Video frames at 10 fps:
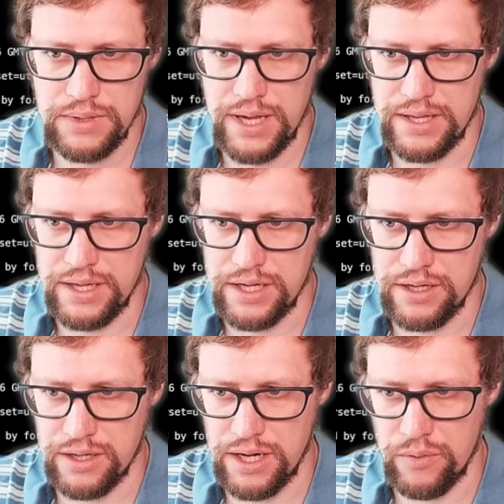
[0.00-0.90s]
And
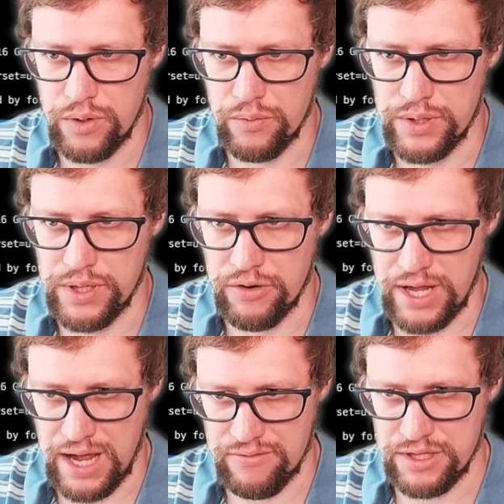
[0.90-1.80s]
here, well, we already
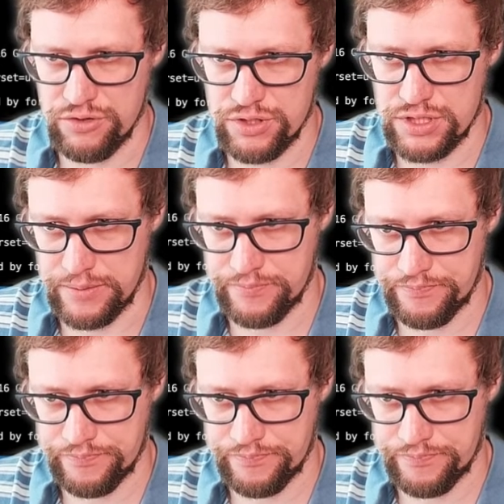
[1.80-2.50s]
have an interesting